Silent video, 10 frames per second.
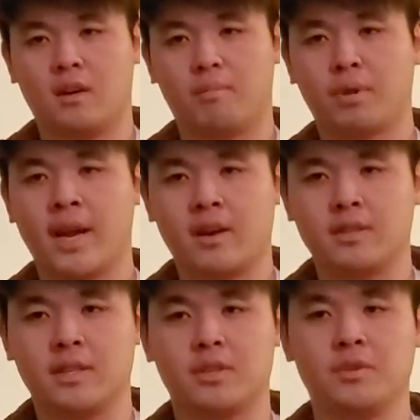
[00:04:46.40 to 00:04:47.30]

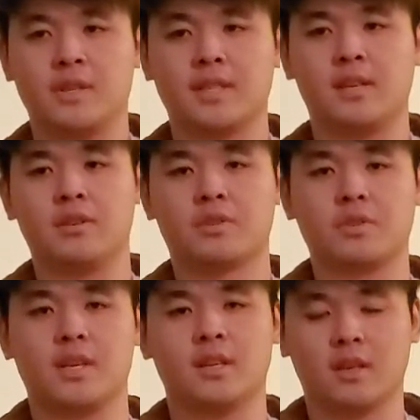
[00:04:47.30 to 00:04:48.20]
players into this
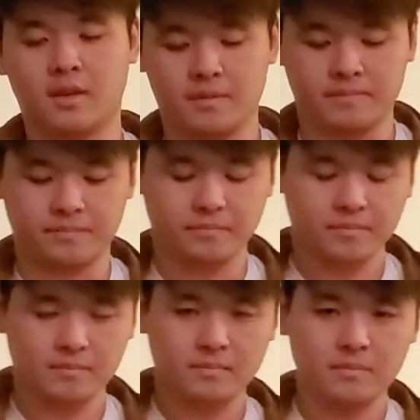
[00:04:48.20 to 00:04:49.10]
industry.
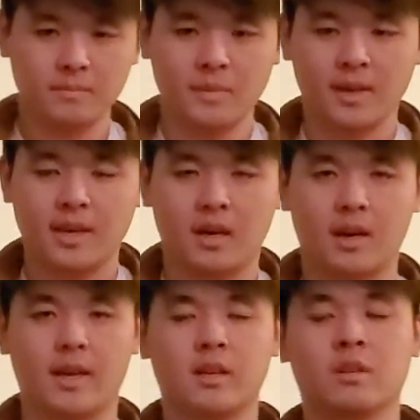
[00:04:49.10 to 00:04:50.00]

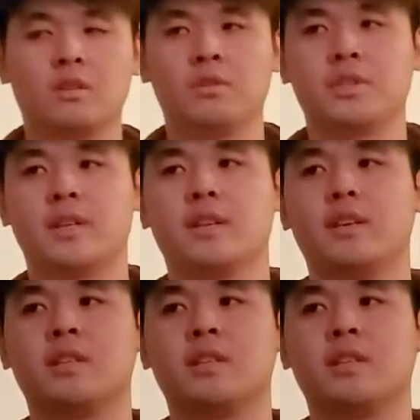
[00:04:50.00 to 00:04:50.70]
In conclusion,